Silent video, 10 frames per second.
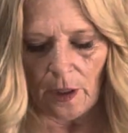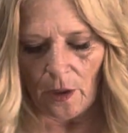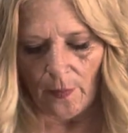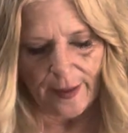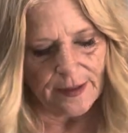
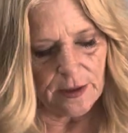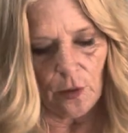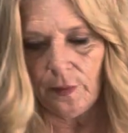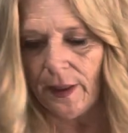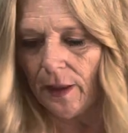All right, so
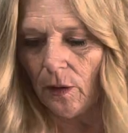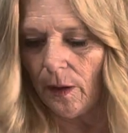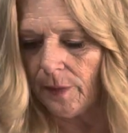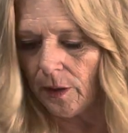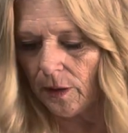now
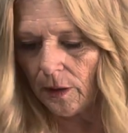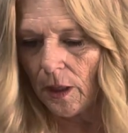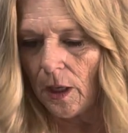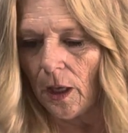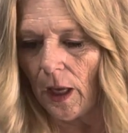I'm going to,
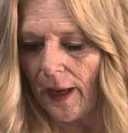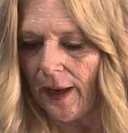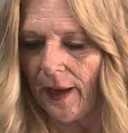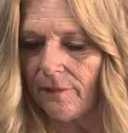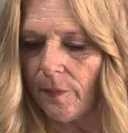
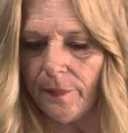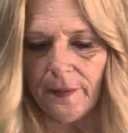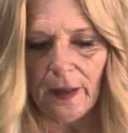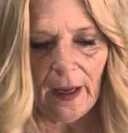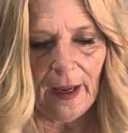
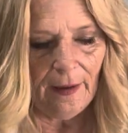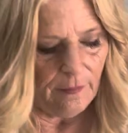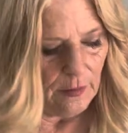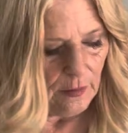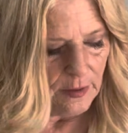
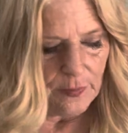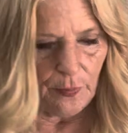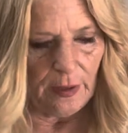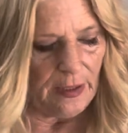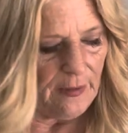it looks
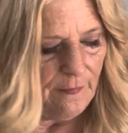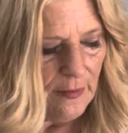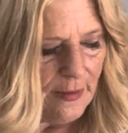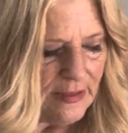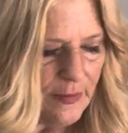pretty
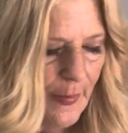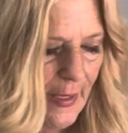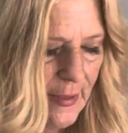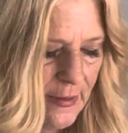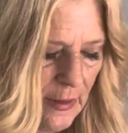evenly
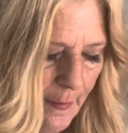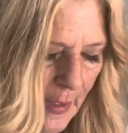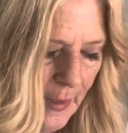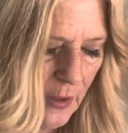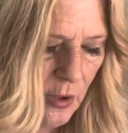spaced. I
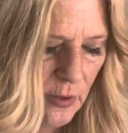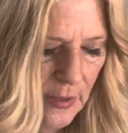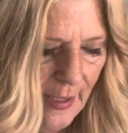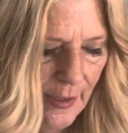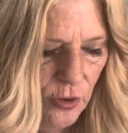might could use
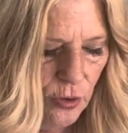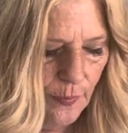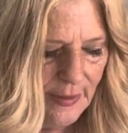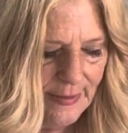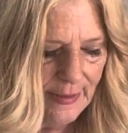an extra
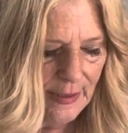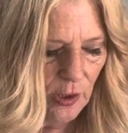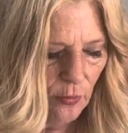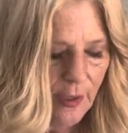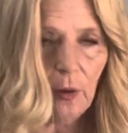piece
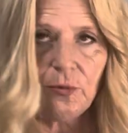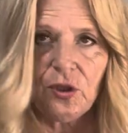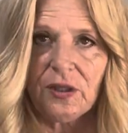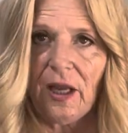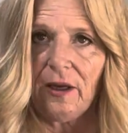here. Now I'm
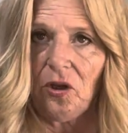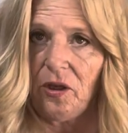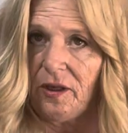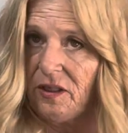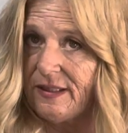just kind of
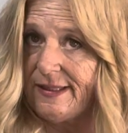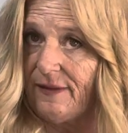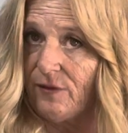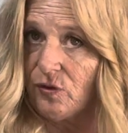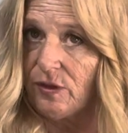looking to see
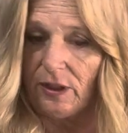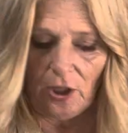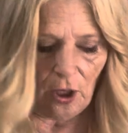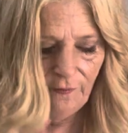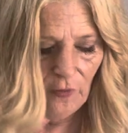if there's any
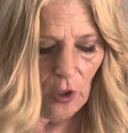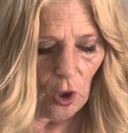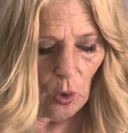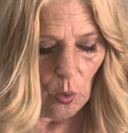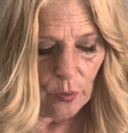
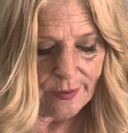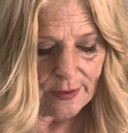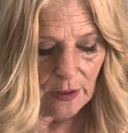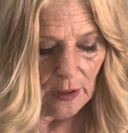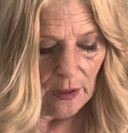holes
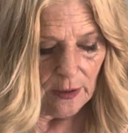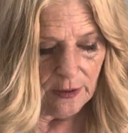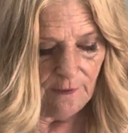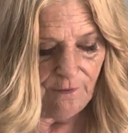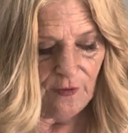
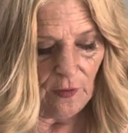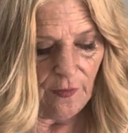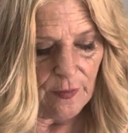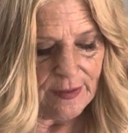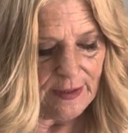to fill
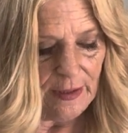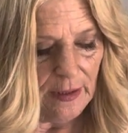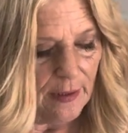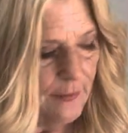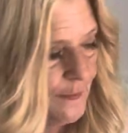those
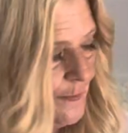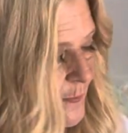in